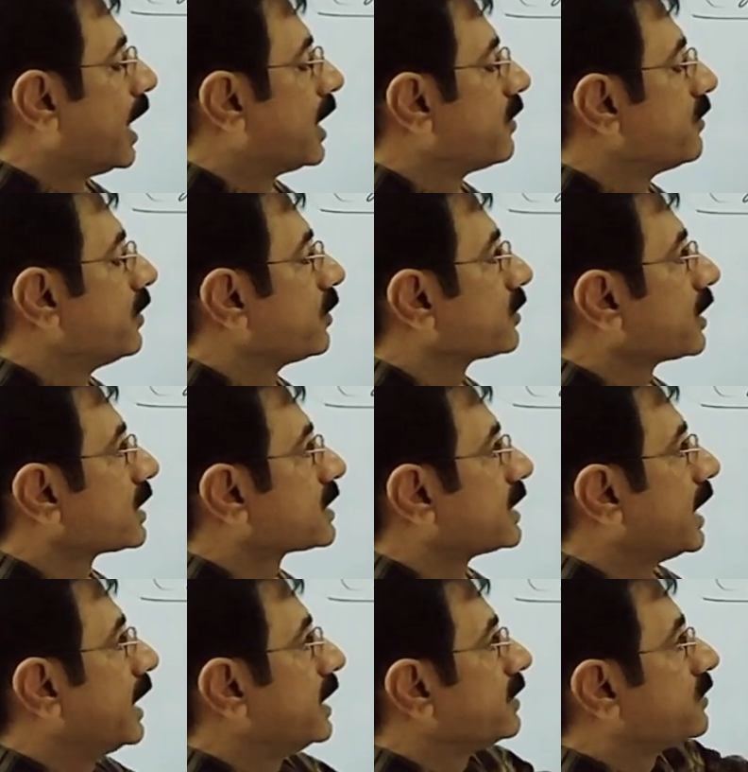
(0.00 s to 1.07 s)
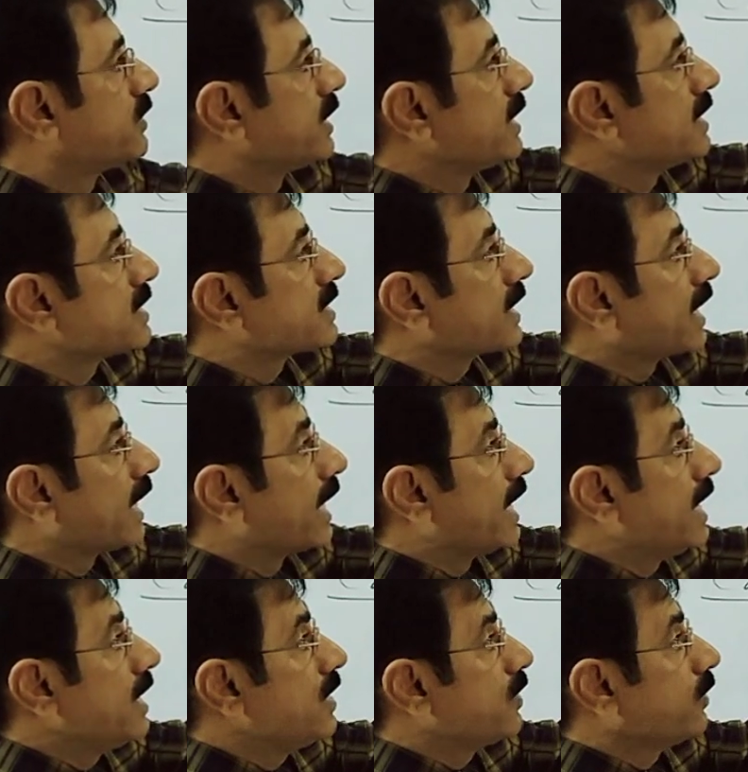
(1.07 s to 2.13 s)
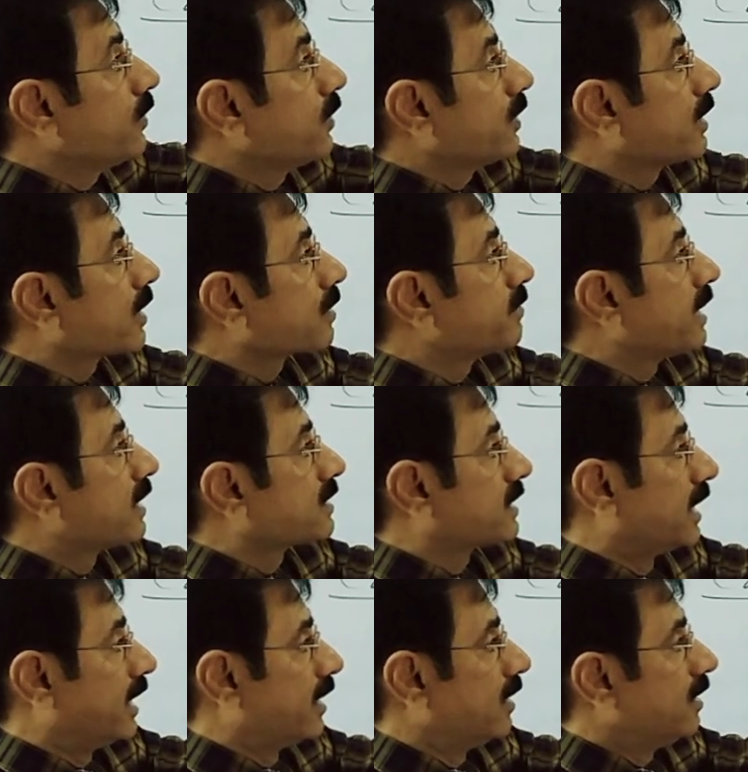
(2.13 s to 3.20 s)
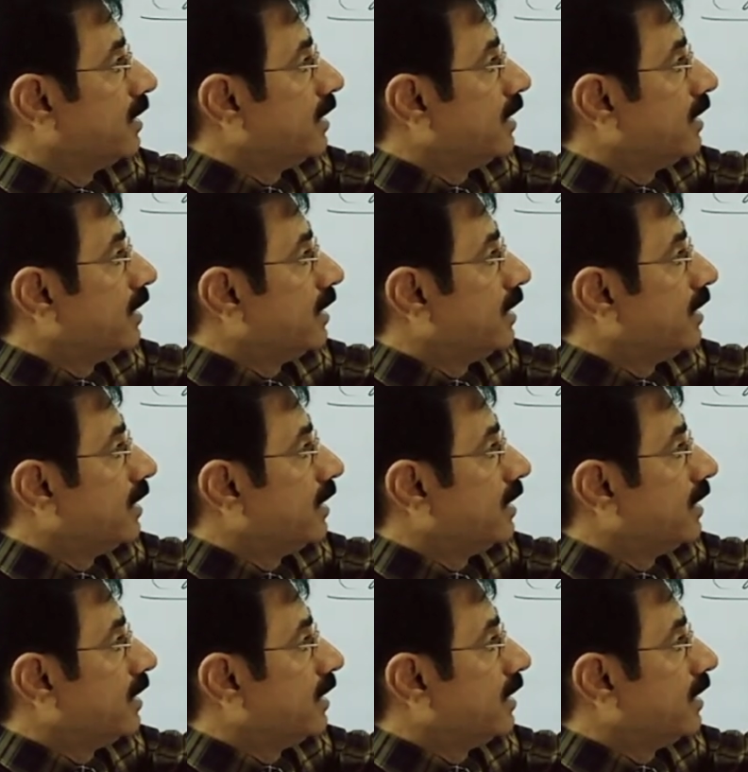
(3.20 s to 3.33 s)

and we know the cell G is endodermal cell.